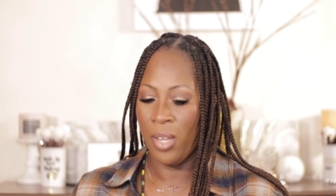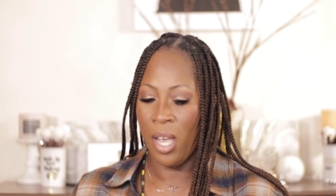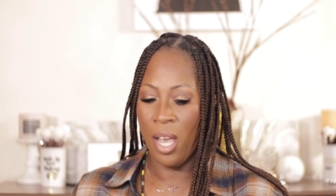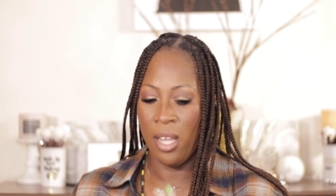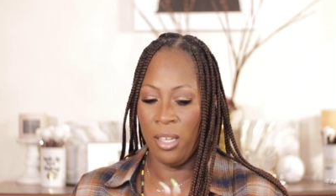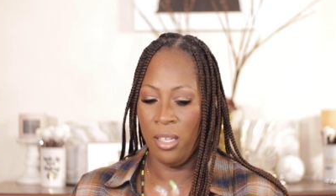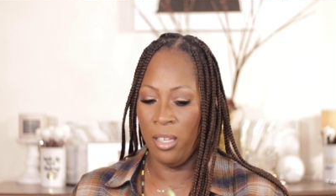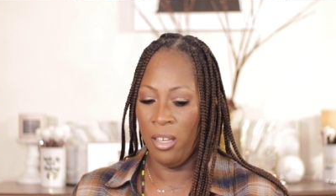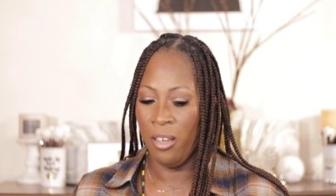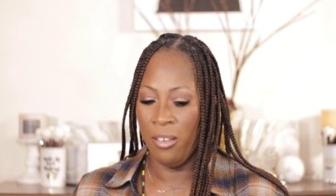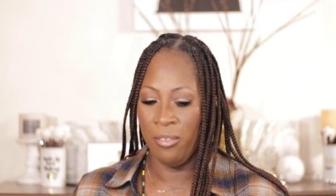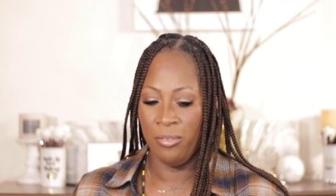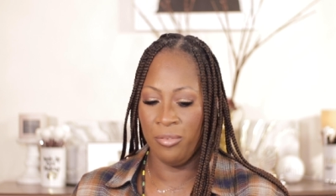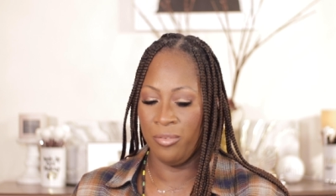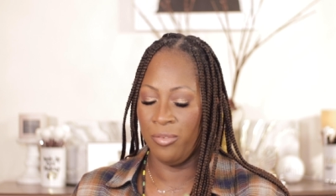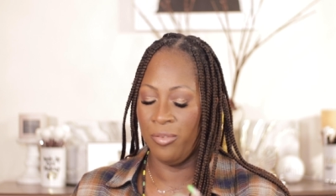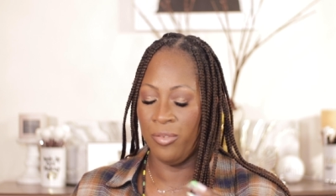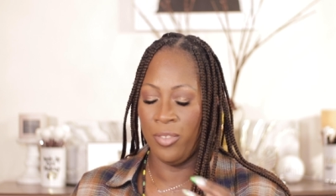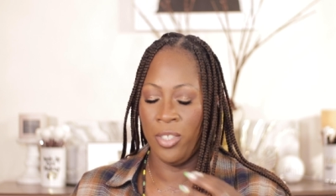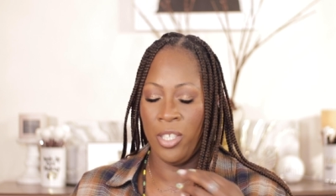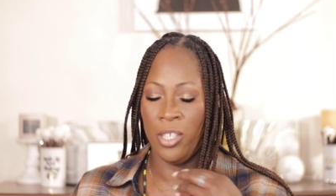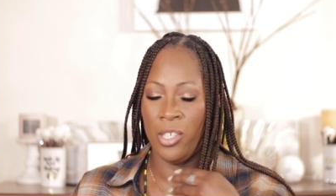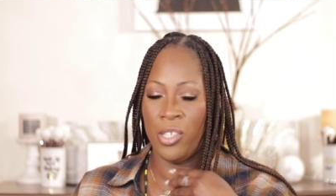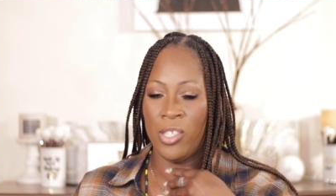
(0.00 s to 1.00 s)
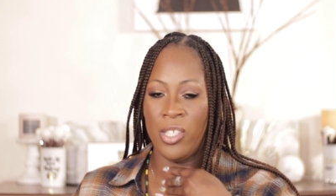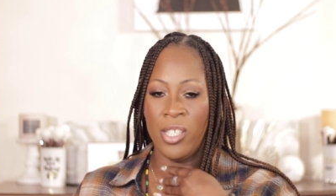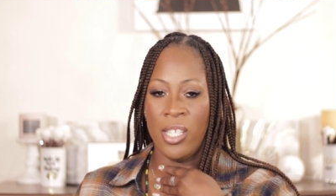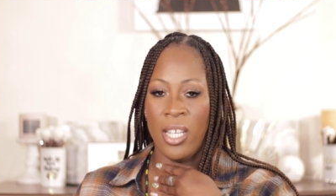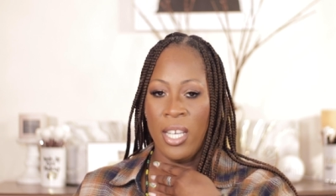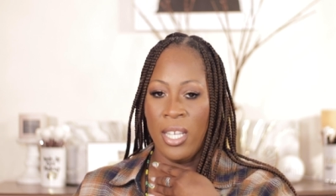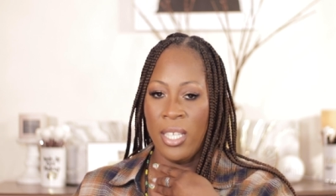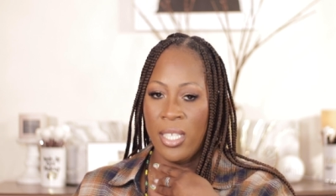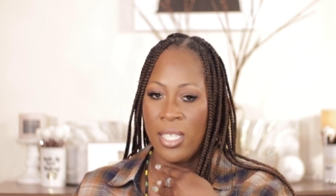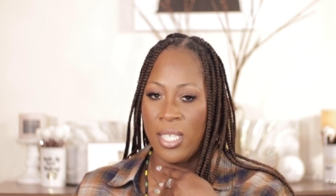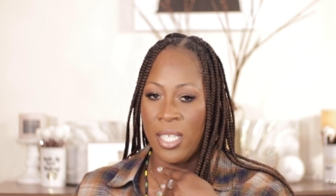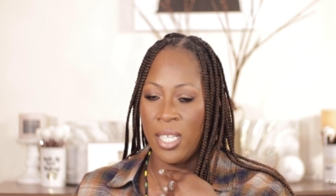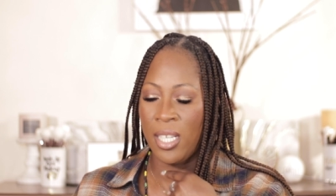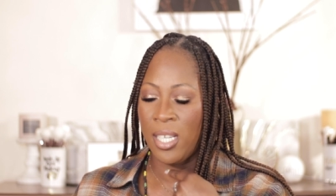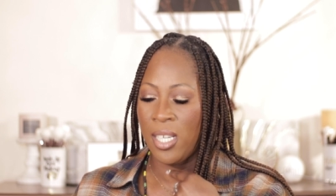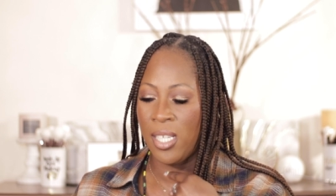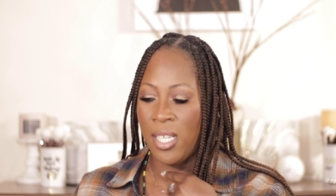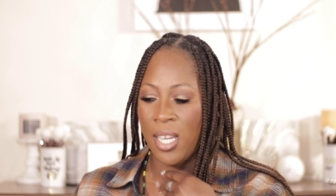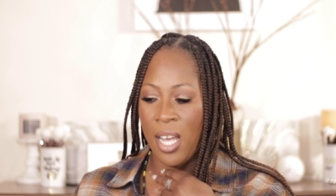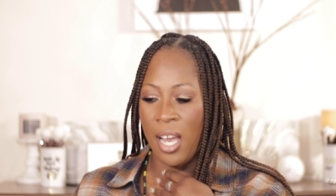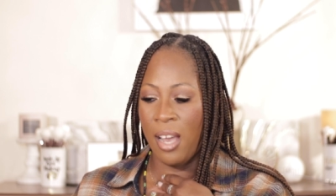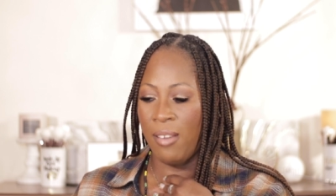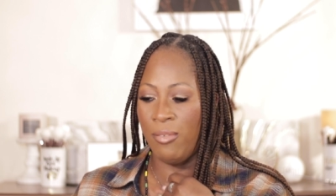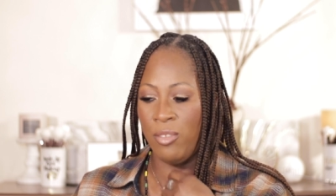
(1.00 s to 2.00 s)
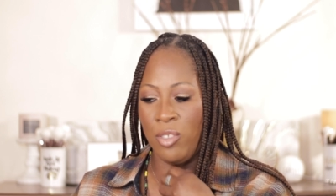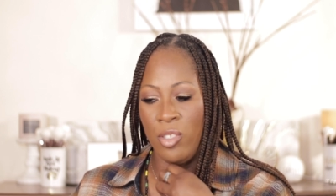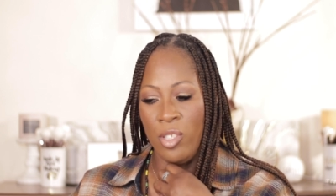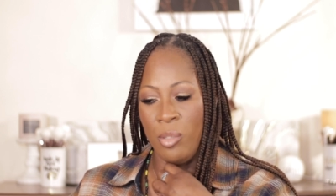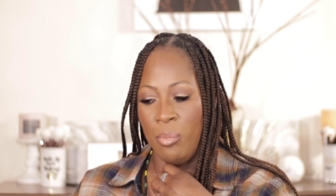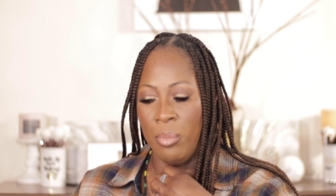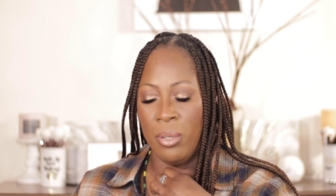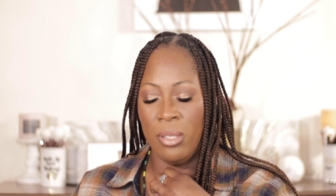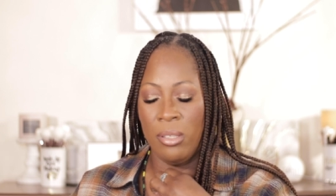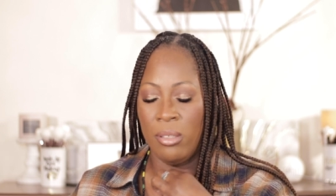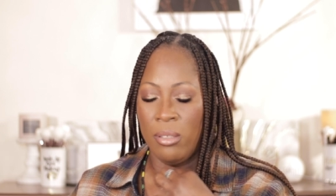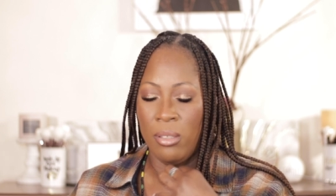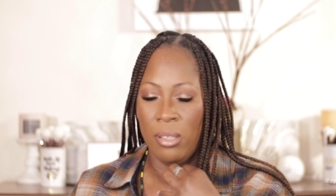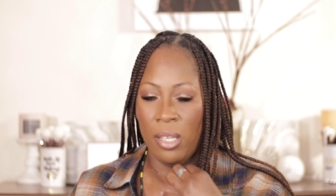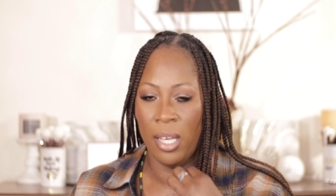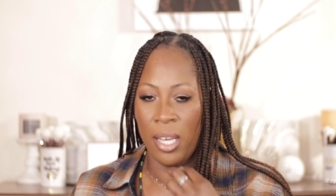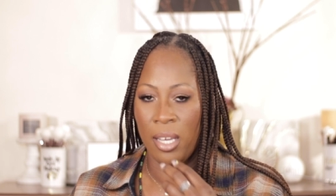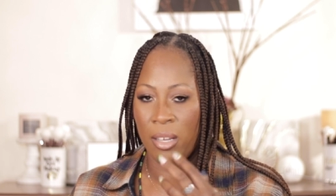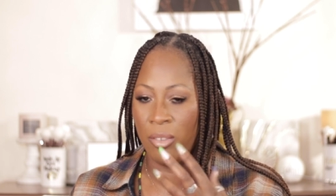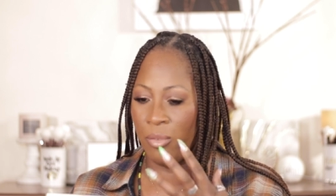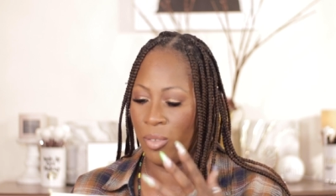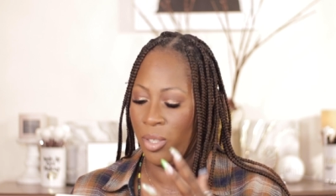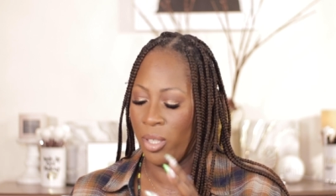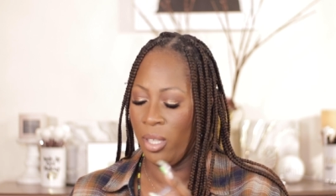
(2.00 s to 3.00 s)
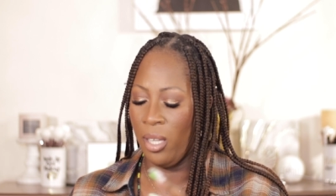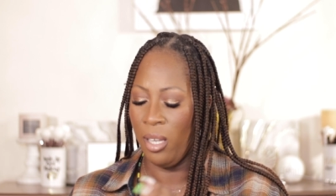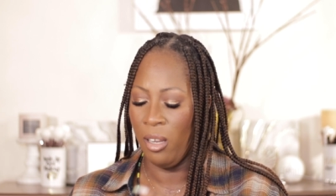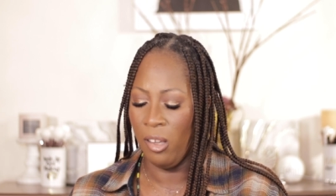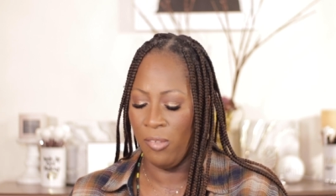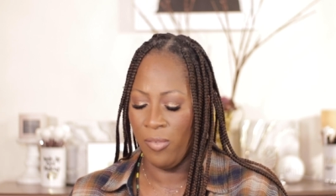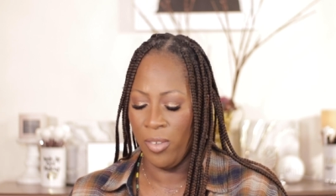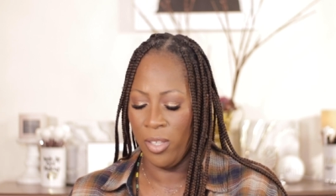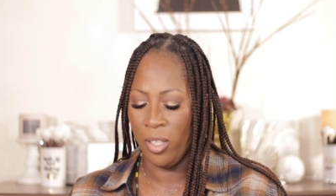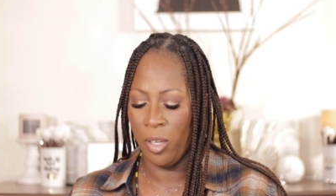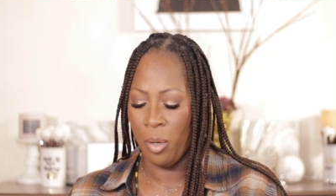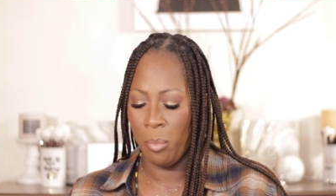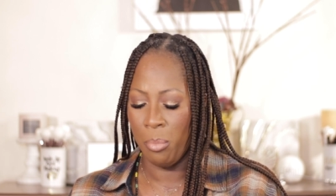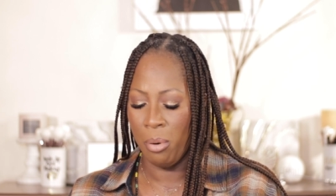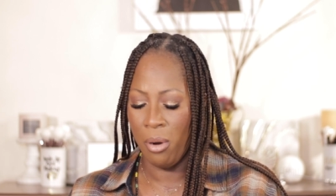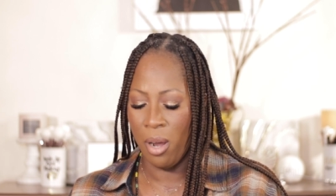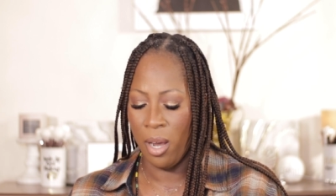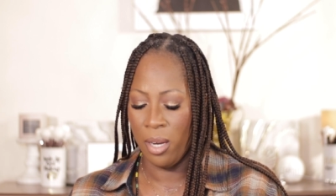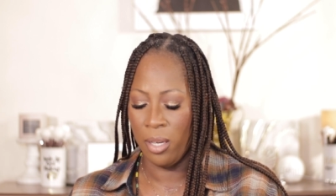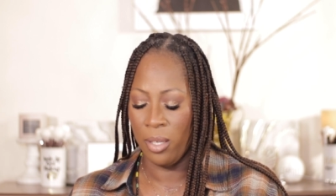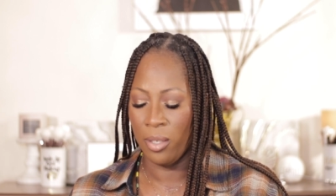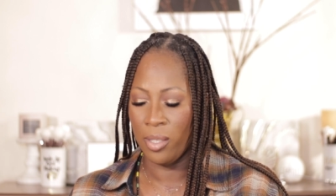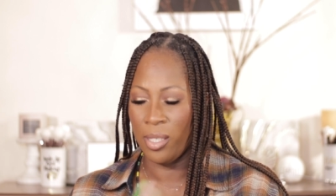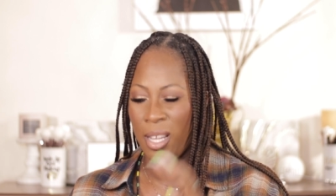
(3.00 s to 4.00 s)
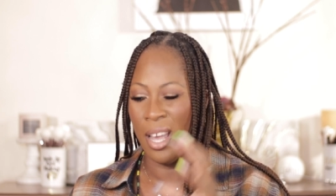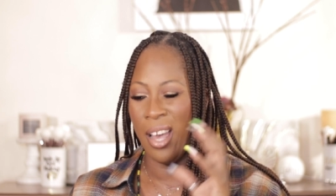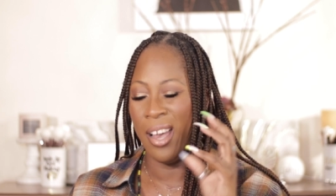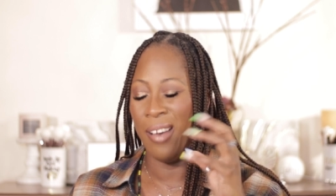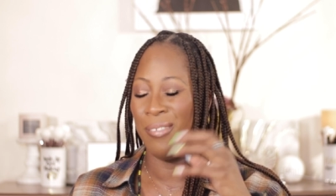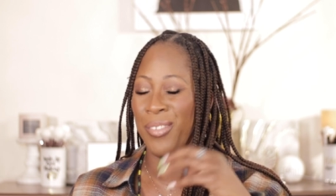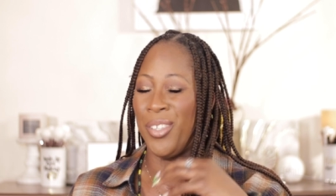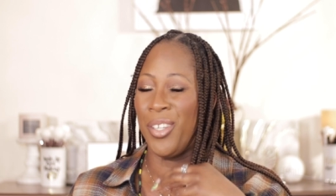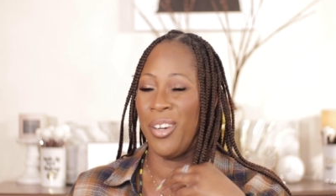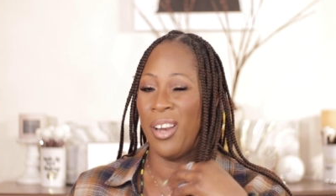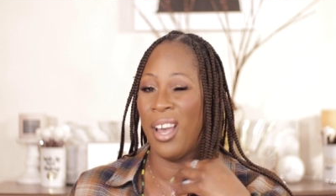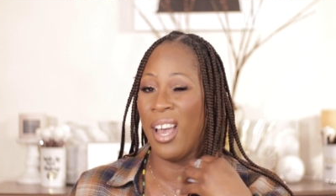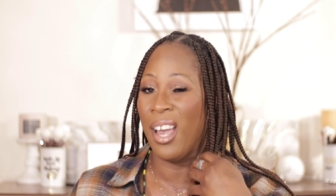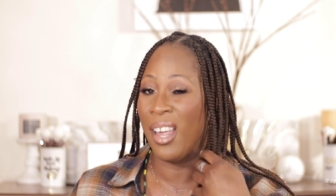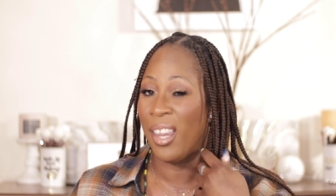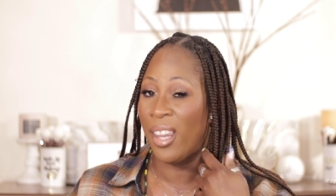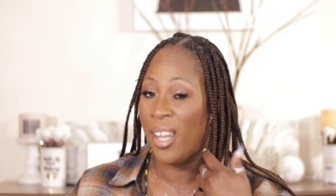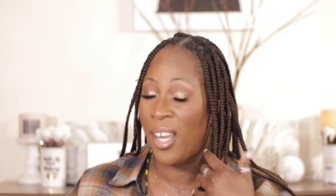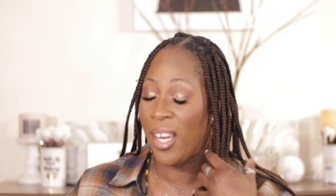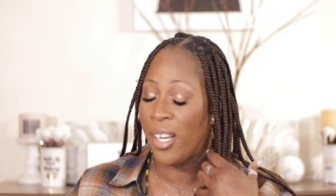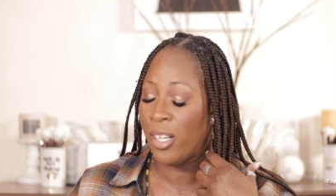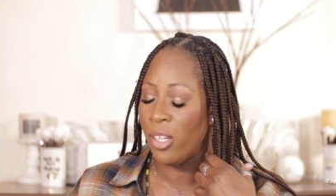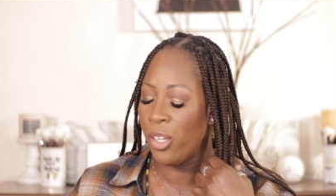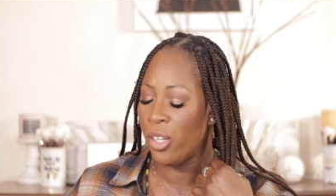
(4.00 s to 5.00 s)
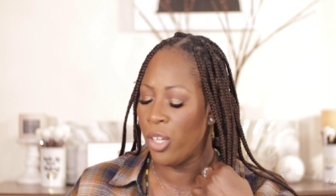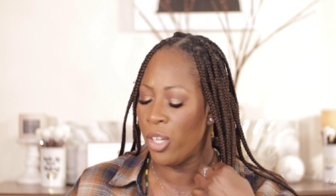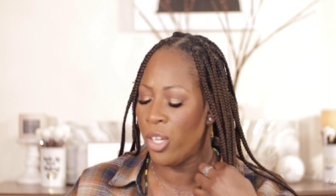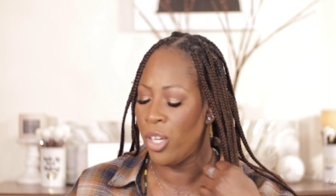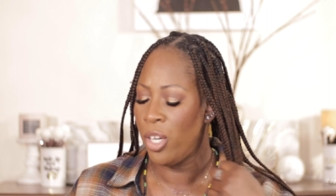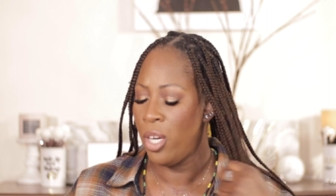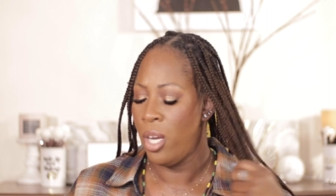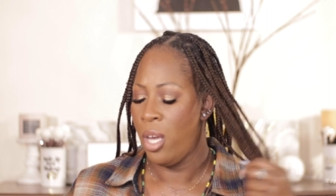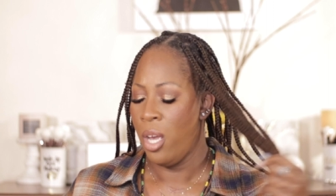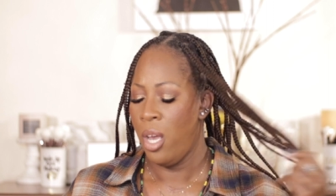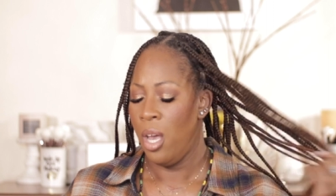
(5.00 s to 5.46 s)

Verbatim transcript: I love their skin tint. I've just been like really loving their products. I have their highlighter.